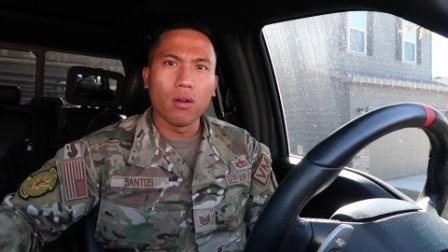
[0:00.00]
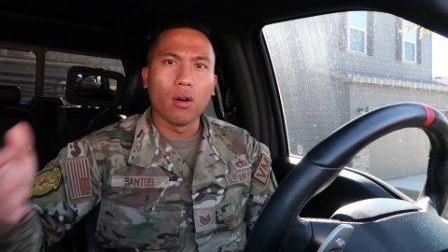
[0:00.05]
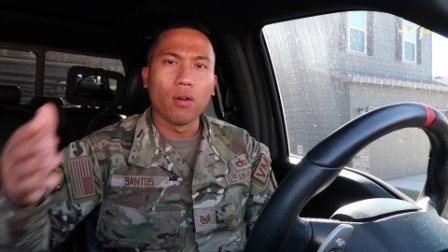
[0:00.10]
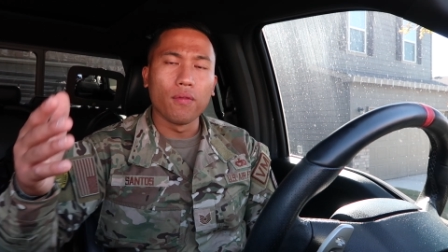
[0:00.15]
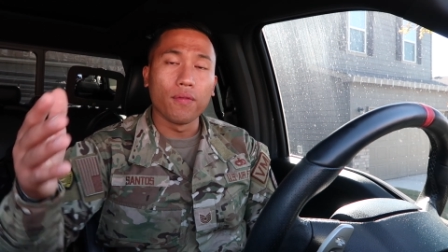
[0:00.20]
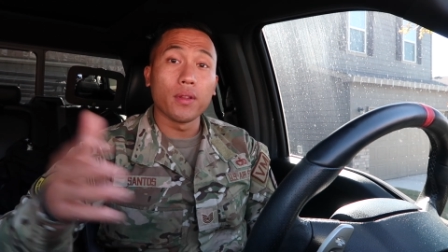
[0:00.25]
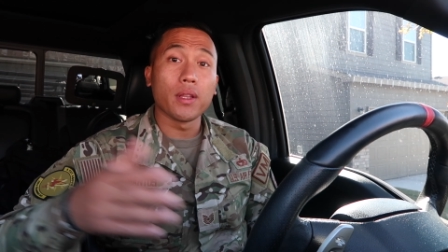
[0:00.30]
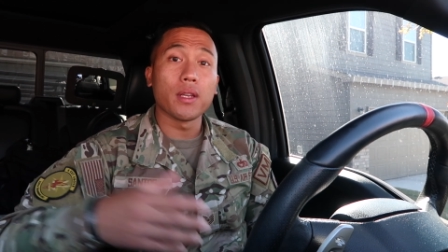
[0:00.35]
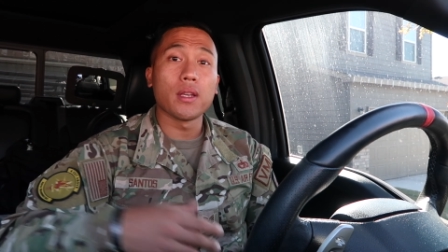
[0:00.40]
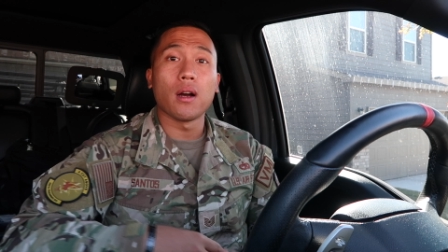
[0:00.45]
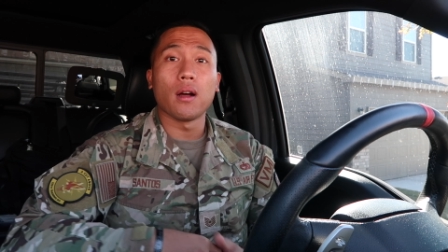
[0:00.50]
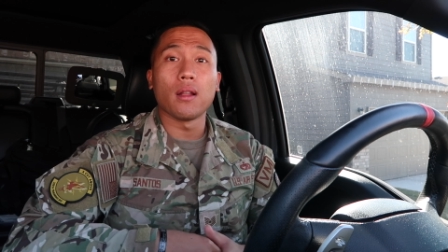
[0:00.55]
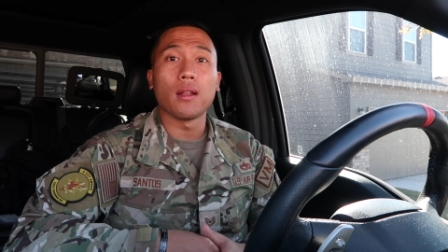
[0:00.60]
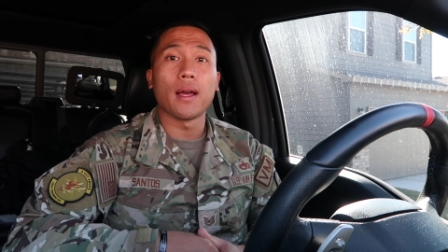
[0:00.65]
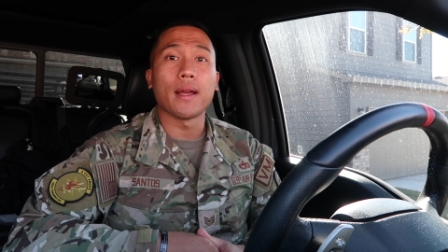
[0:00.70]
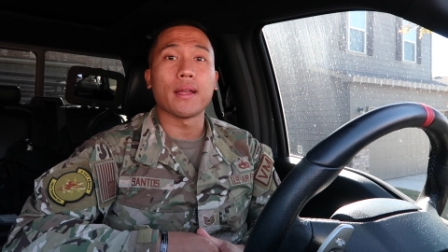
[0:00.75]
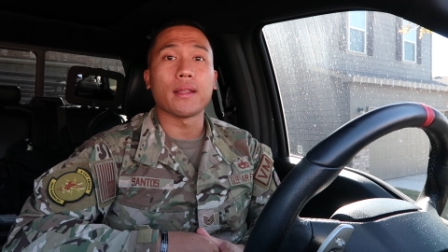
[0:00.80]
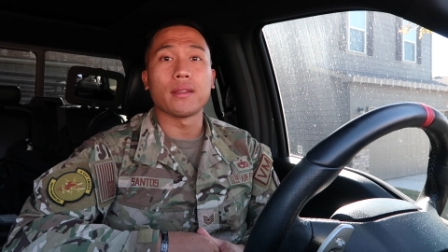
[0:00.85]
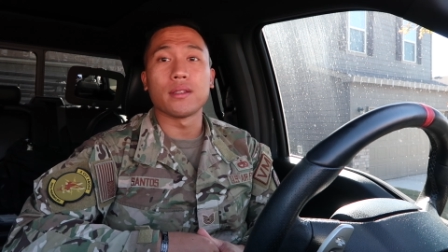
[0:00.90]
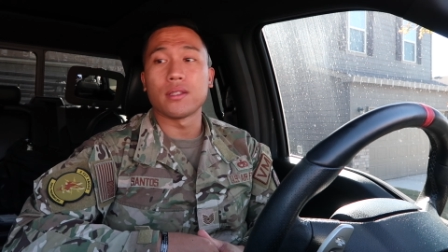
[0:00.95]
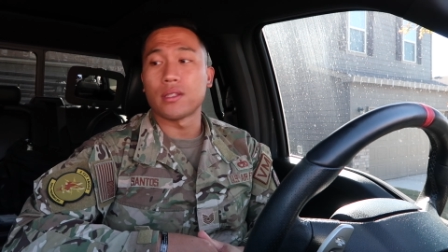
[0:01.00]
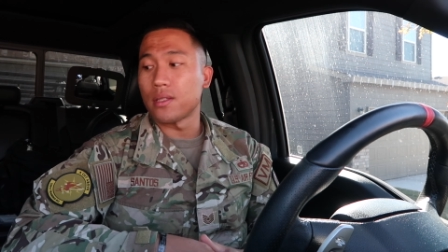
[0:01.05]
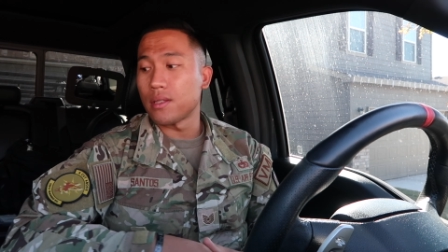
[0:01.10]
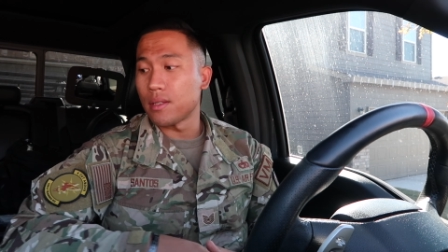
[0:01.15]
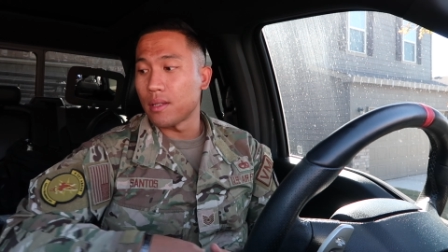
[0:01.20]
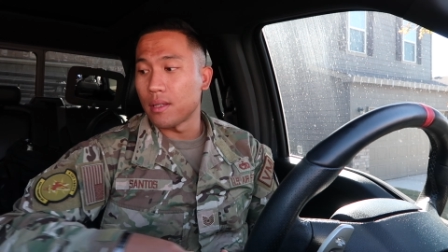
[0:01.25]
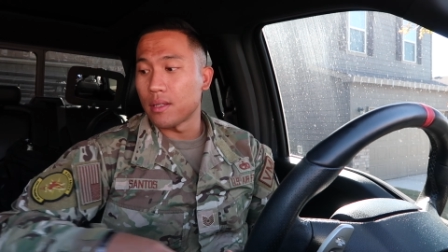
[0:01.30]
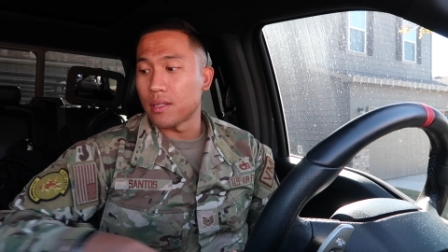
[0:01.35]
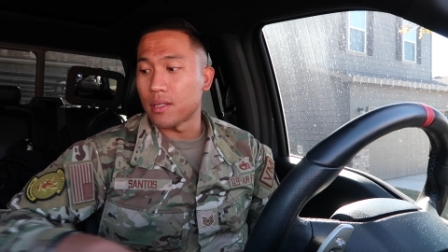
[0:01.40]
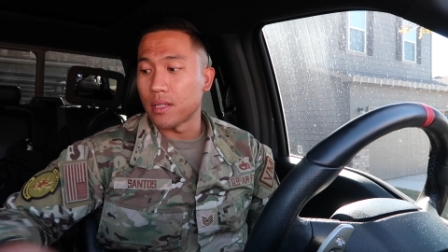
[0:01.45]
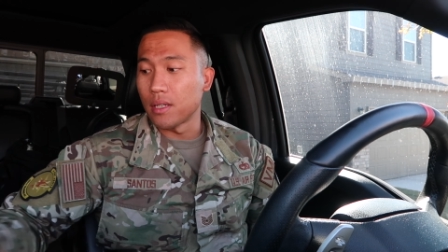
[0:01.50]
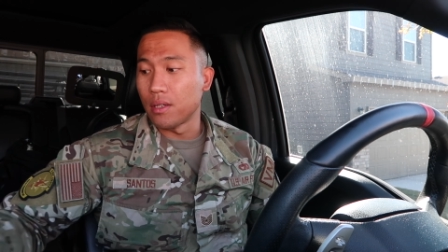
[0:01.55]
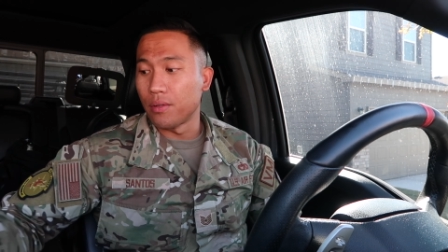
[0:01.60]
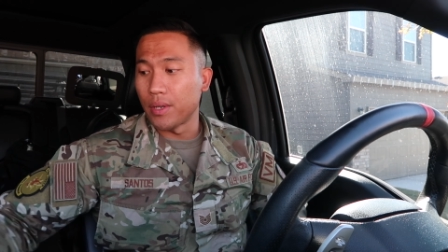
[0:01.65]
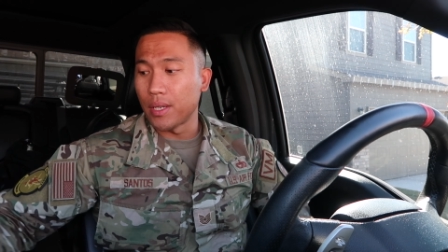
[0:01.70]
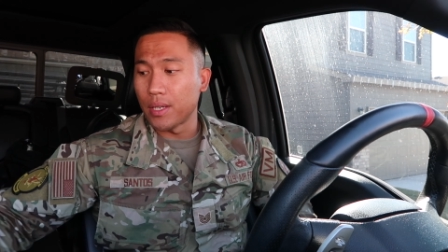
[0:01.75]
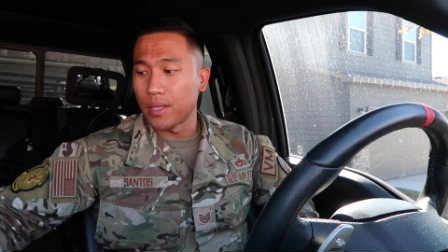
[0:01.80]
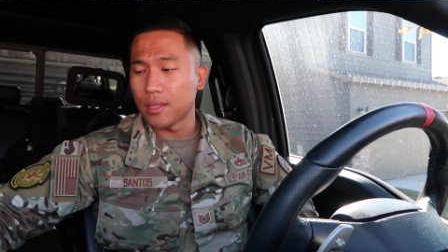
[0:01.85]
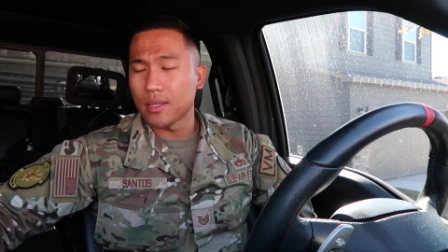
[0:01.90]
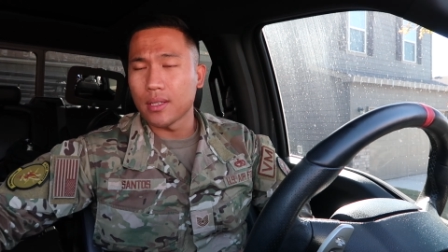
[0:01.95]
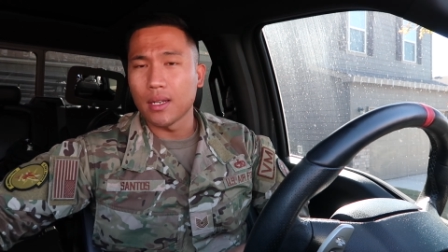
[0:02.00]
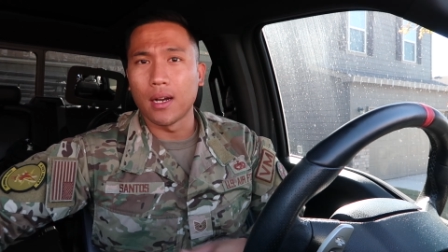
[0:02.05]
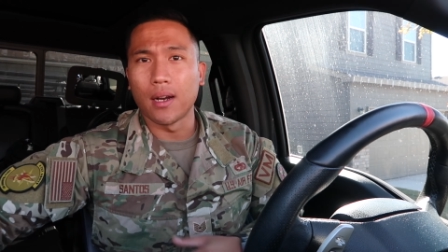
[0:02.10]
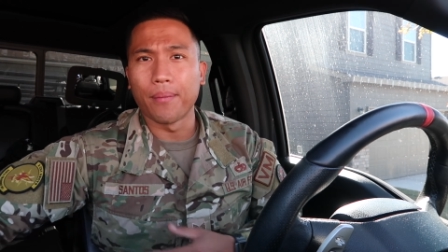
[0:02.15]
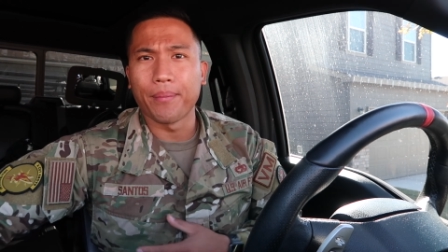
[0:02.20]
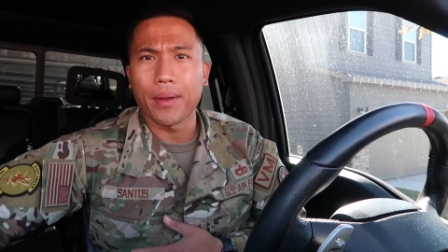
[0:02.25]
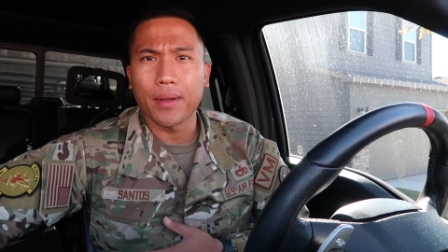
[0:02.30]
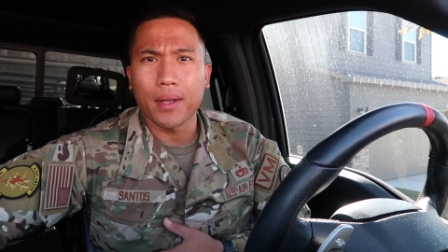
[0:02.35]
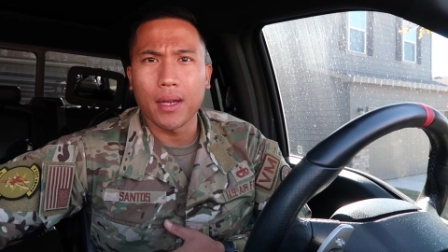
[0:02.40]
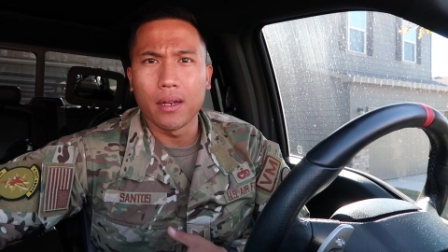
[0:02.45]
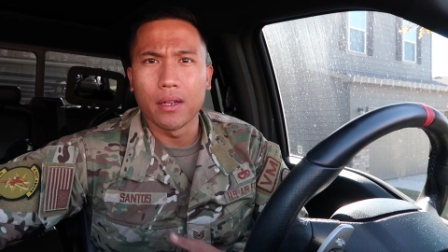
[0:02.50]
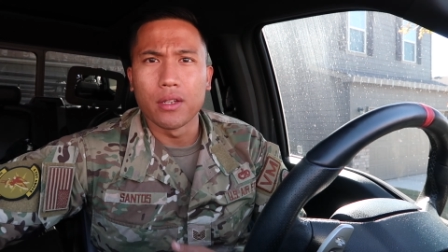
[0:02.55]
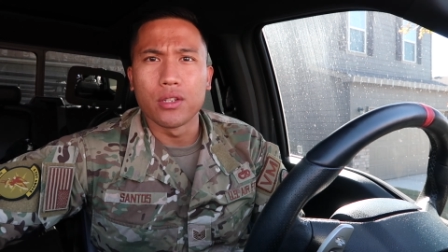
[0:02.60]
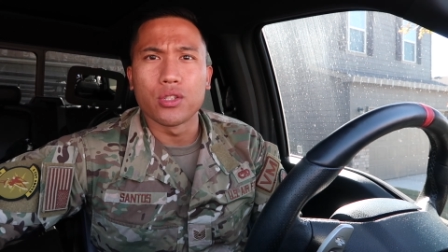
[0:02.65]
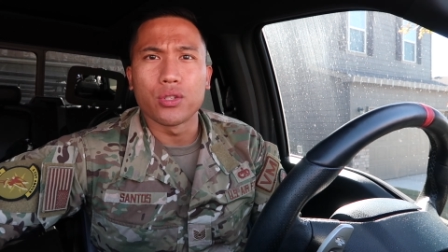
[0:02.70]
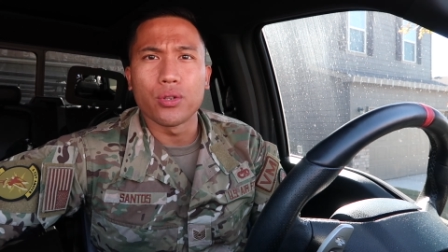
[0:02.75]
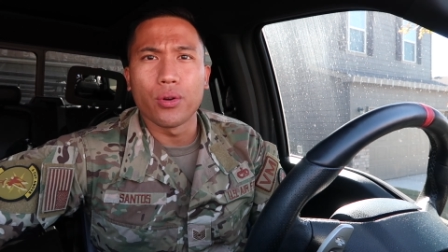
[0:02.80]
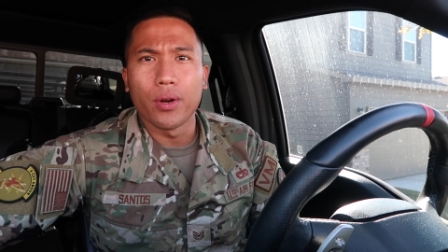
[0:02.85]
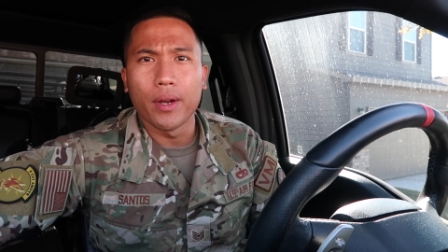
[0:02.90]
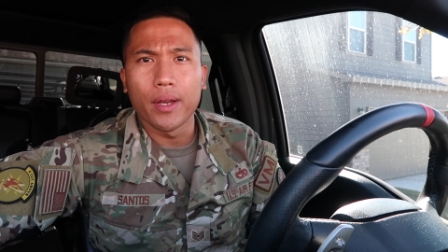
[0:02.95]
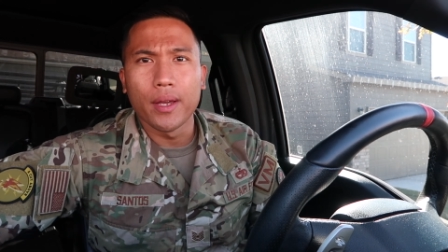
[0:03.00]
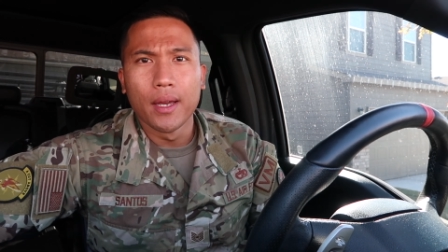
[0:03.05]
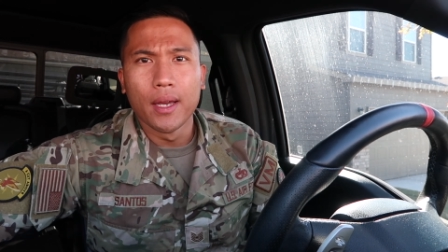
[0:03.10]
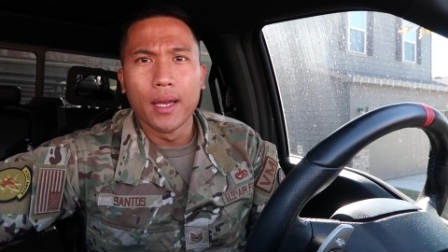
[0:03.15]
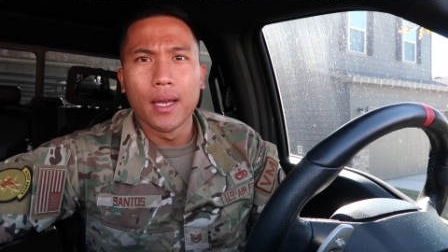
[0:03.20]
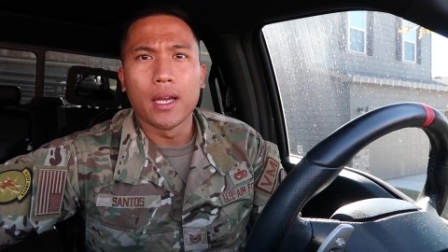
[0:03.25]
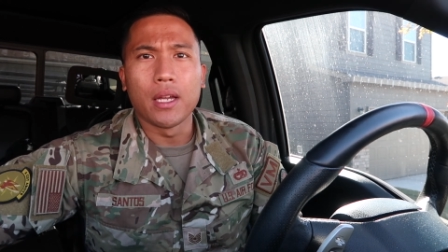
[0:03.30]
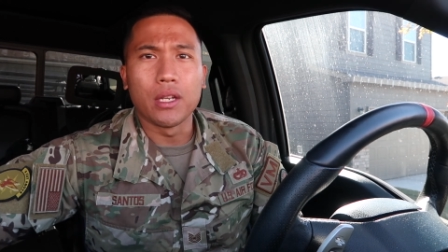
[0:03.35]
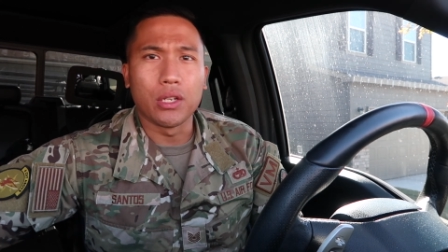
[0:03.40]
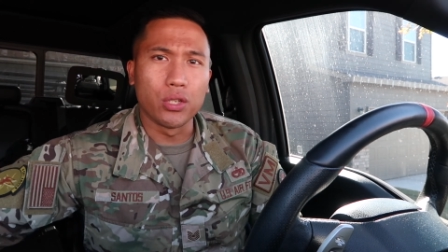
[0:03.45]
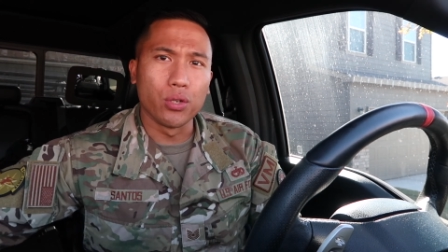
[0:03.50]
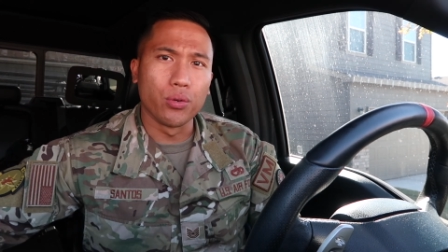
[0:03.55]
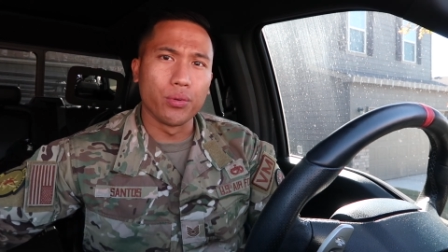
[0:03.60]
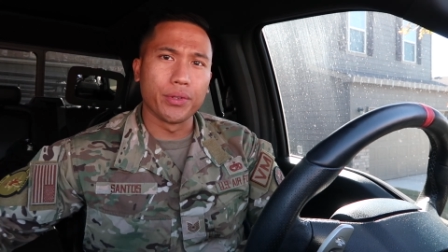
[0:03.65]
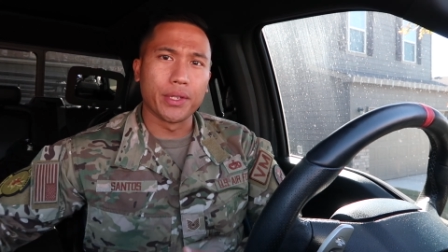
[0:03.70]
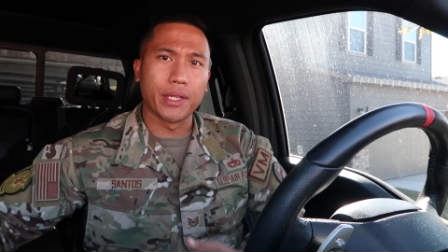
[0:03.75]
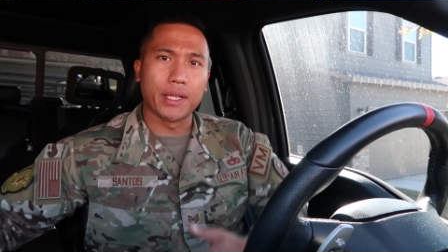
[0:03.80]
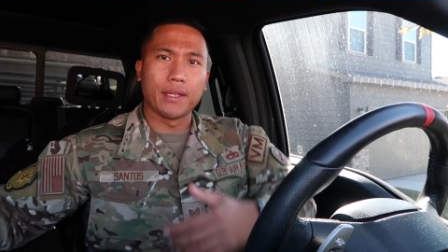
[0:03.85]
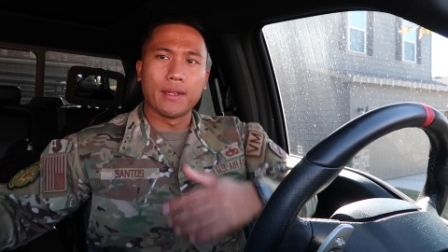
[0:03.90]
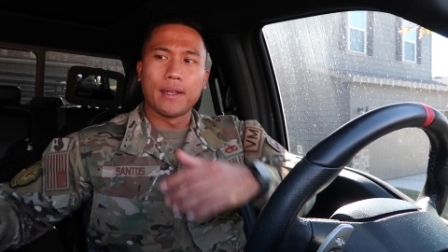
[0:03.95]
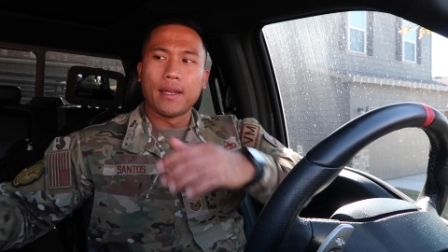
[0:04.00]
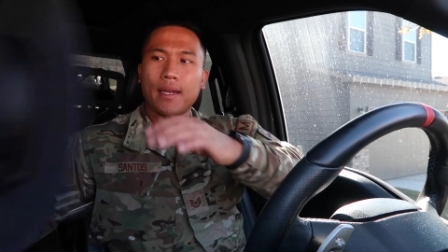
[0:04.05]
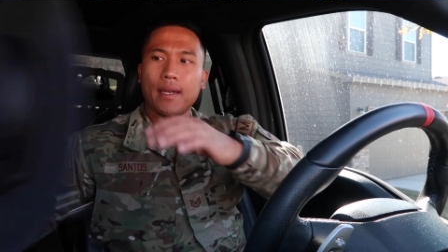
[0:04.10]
Hopefully y'all like this series. I kind of enjoy doing it